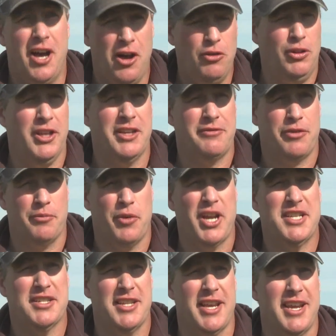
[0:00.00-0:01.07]
outlet from
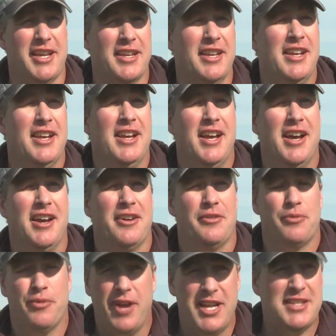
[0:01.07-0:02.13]
Rice Lake. Uh,
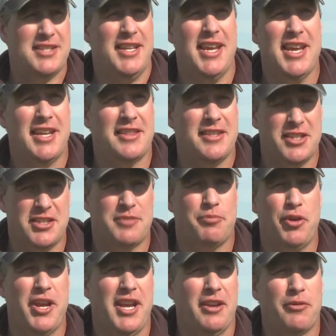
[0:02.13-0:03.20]
Rice Lake this
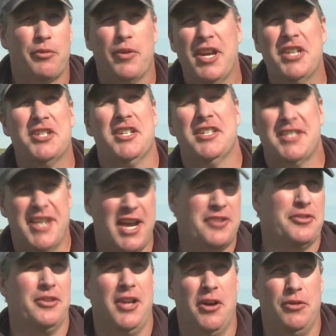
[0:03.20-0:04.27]
spring reached its
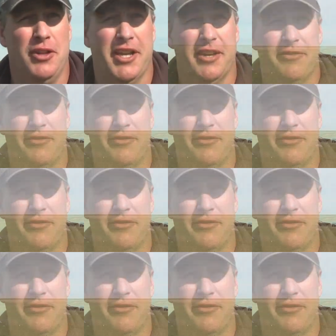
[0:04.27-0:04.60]
natural outlet